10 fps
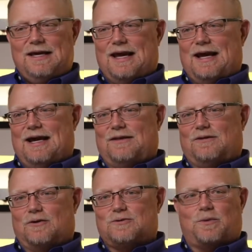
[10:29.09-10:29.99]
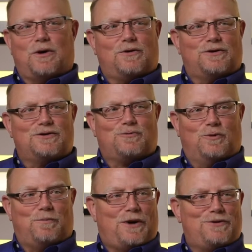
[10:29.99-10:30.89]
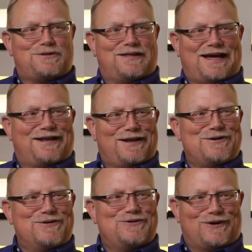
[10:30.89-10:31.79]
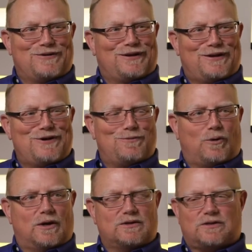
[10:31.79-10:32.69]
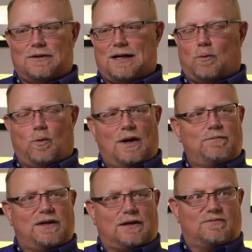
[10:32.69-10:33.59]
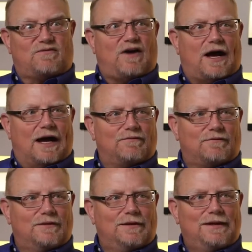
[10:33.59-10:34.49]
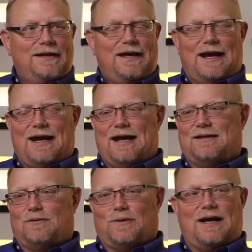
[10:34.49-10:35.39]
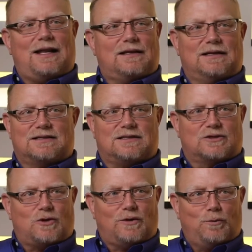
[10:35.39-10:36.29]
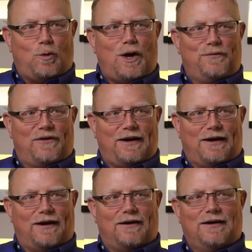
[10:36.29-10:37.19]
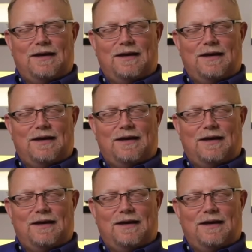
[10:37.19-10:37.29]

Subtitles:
And those brokers will post that load on the load board. So now 1 becomes 5. And the reality is there's only 1 there.